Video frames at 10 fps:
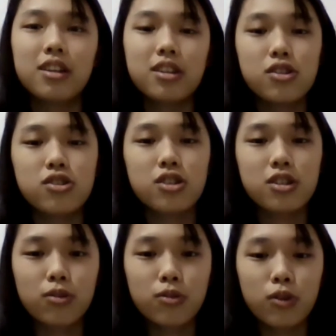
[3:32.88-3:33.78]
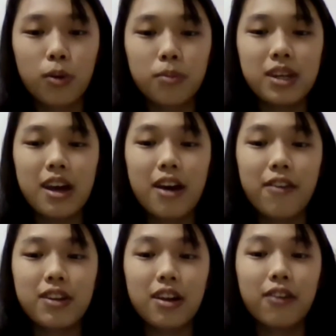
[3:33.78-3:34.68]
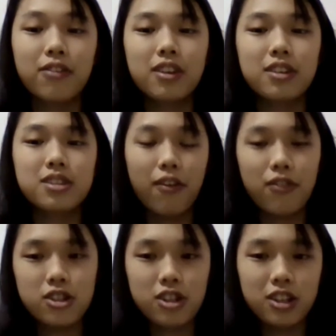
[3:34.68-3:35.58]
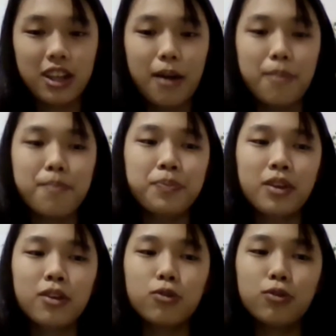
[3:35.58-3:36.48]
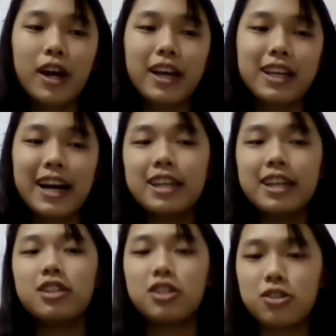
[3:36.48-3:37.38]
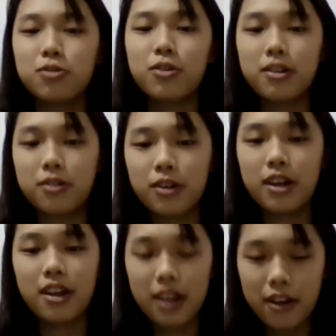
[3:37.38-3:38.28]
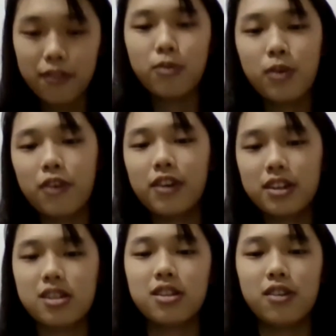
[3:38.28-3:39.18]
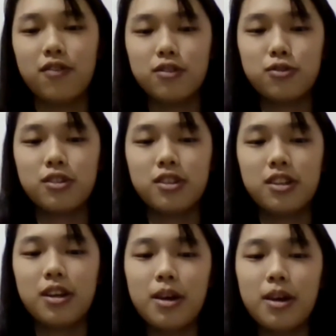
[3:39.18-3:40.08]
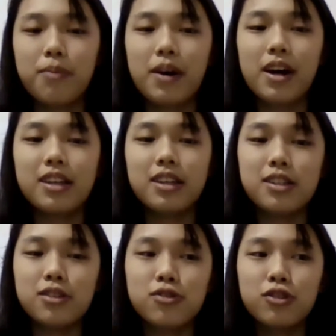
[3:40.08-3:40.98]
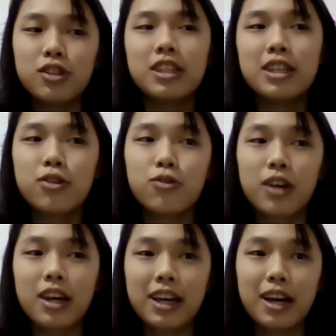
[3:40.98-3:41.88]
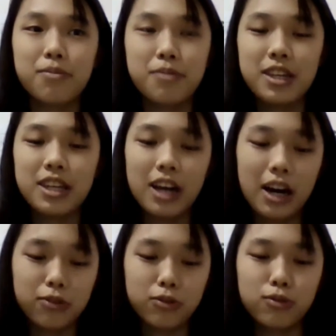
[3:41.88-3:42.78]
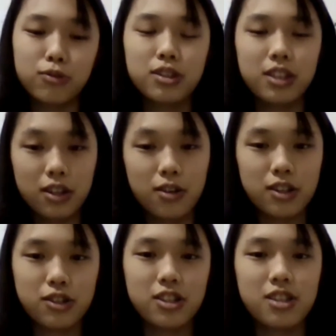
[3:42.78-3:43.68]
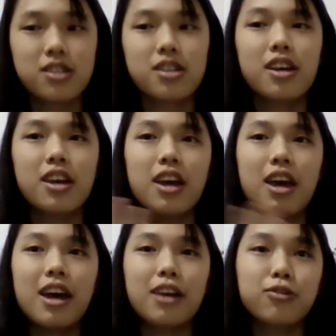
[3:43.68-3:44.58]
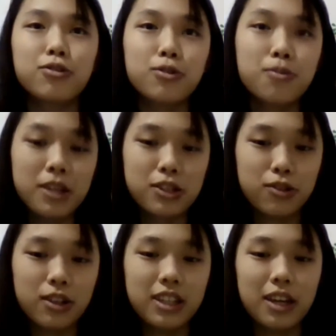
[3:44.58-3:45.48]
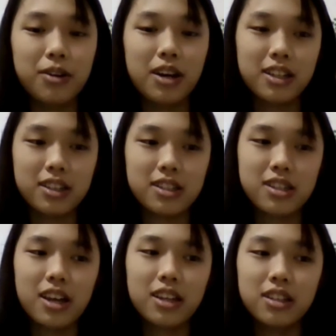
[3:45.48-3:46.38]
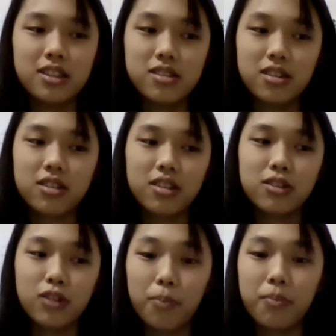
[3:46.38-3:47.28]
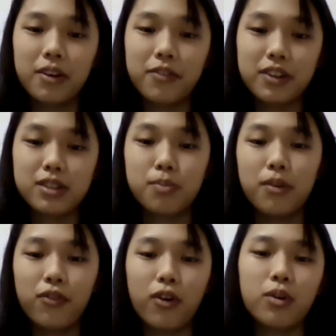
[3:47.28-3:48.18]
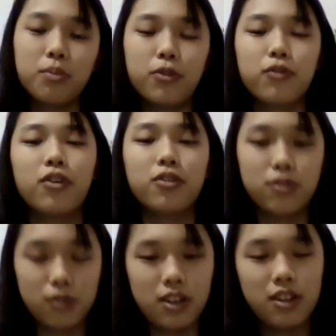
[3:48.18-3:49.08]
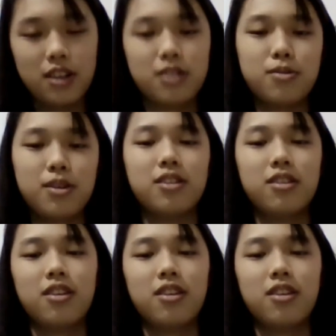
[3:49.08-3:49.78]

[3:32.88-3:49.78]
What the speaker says: teachers don't normally have enough sufficient time to like guide each one and every one of us individually. But in Trinity, you can guide me how to do certain questions. And you also make sure that we understand the certain topic first before we move on to the next one.